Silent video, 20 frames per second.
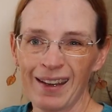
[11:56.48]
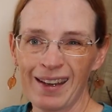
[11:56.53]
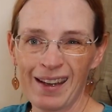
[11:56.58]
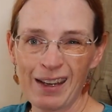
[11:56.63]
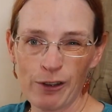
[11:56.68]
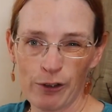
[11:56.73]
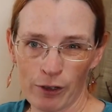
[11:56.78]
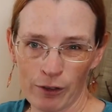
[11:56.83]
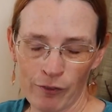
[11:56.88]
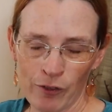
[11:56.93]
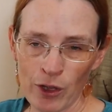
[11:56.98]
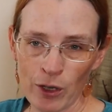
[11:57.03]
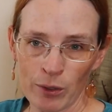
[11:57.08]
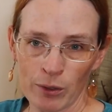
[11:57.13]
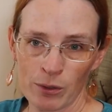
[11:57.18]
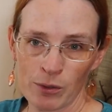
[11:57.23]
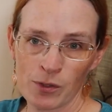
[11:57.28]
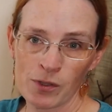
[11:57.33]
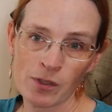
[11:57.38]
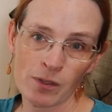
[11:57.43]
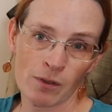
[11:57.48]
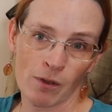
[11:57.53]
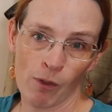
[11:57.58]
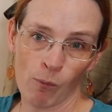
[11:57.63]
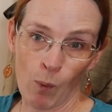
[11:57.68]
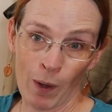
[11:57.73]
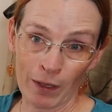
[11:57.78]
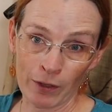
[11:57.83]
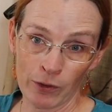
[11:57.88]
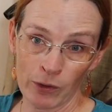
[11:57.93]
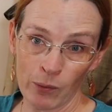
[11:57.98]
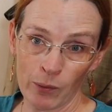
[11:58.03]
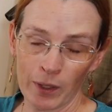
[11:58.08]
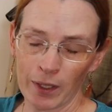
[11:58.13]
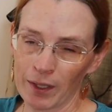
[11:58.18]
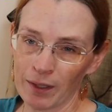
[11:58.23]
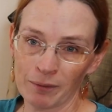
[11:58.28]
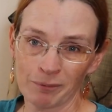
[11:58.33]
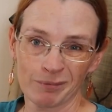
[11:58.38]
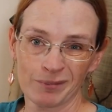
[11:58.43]
Either of those, while
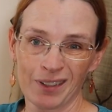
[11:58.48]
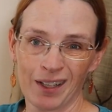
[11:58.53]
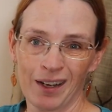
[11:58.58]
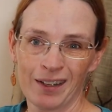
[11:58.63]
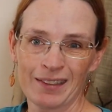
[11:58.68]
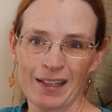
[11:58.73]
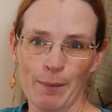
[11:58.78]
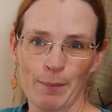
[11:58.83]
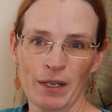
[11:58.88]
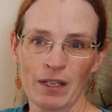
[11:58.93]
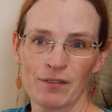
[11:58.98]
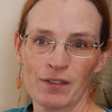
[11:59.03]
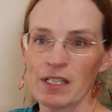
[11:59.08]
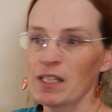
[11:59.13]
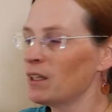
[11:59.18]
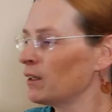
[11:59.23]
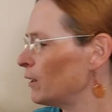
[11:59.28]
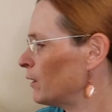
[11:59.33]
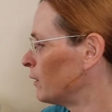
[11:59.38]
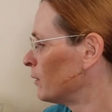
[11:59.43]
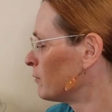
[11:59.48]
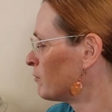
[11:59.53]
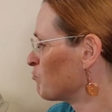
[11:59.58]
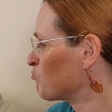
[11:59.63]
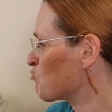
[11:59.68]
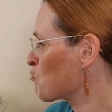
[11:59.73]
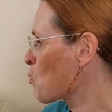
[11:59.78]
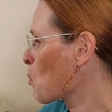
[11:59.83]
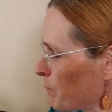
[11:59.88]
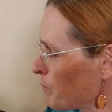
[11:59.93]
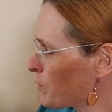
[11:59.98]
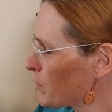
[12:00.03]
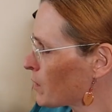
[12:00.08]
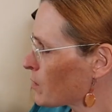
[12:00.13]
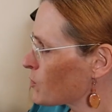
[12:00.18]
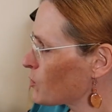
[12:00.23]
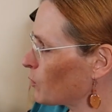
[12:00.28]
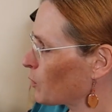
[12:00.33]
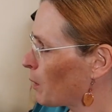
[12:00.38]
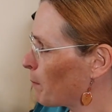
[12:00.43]
annoying, aren't that big of a deal. So